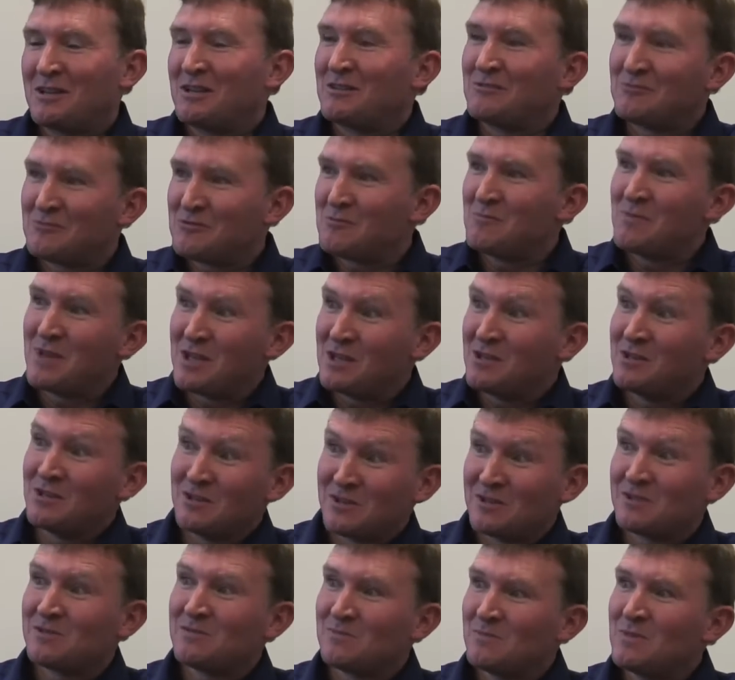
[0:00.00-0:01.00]
at
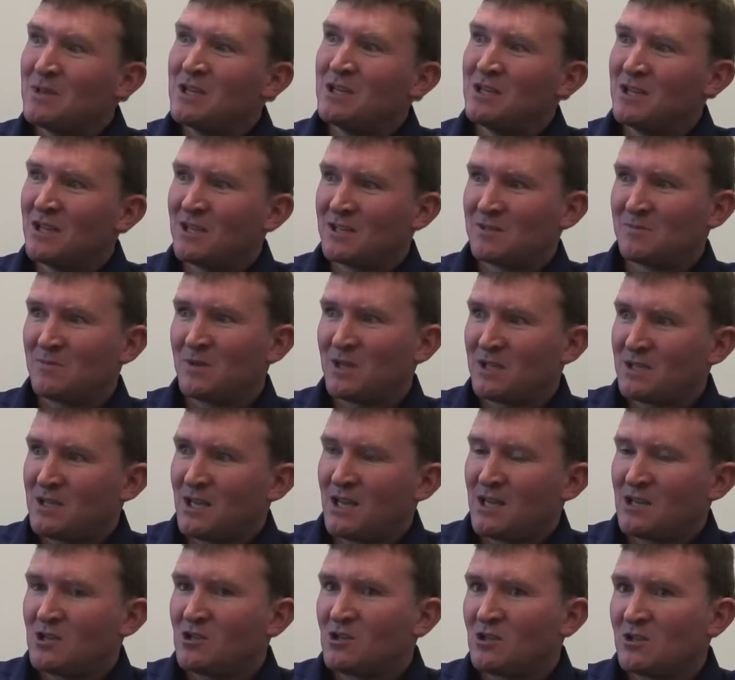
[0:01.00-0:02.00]
tremendous speed
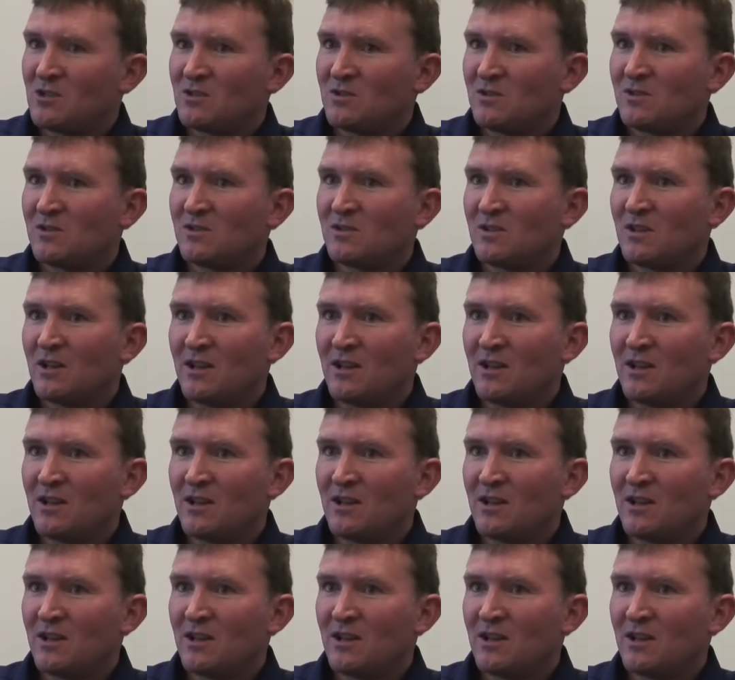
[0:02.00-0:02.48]
expectations,